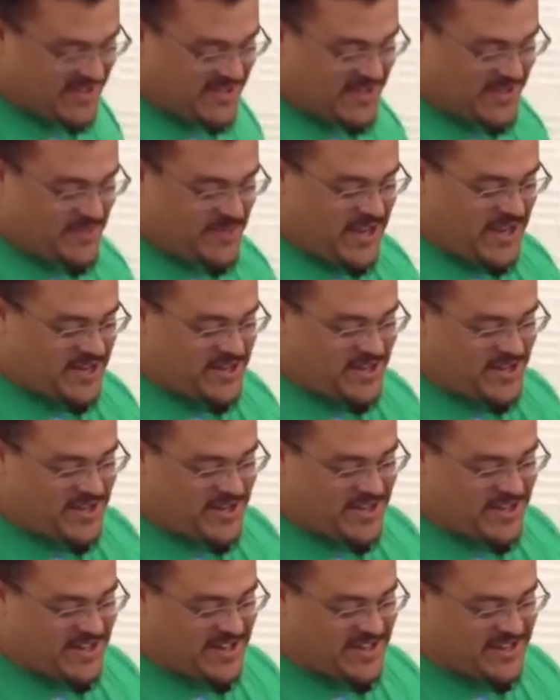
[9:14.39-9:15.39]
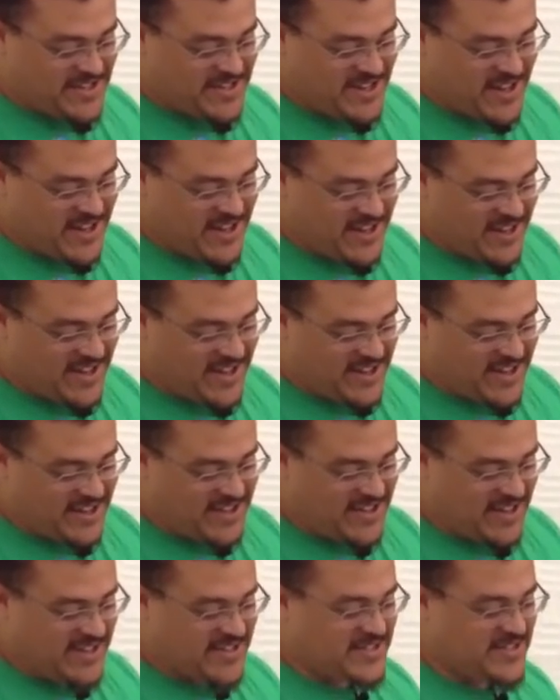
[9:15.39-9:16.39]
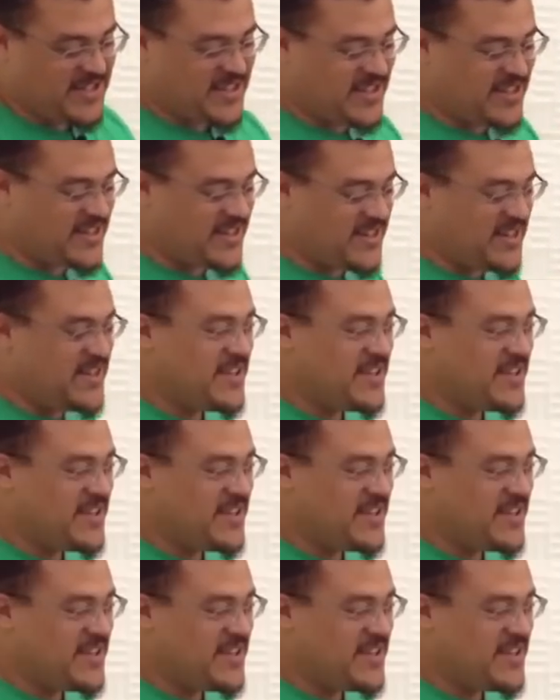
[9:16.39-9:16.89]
to make sure that it's not got any dust in it,